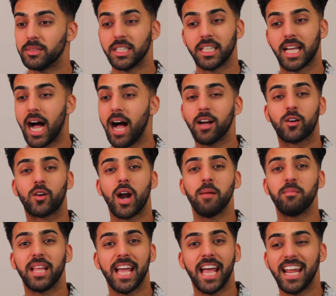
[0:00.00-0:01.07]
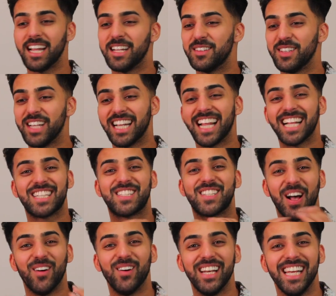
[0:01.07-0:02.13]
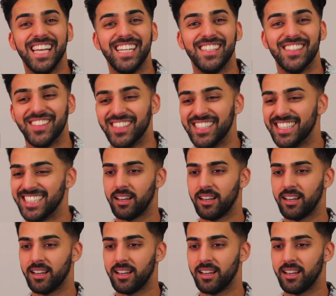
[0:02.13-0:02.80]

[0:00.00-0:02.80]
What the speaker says: You can't grab the head and do that. That's so illegal.